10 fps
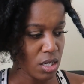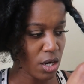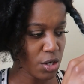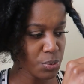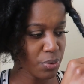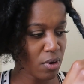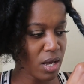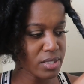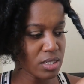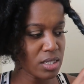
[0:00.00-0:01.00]
Your hair's
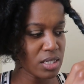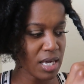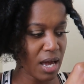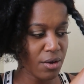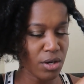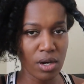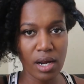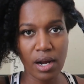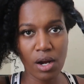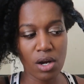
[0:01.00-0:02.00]
porosity is how your
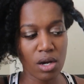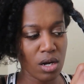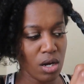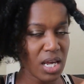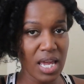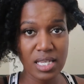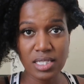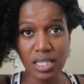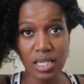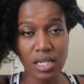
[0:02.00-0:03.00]
hair
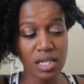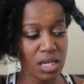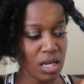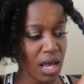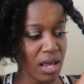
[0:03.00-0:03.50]
takes in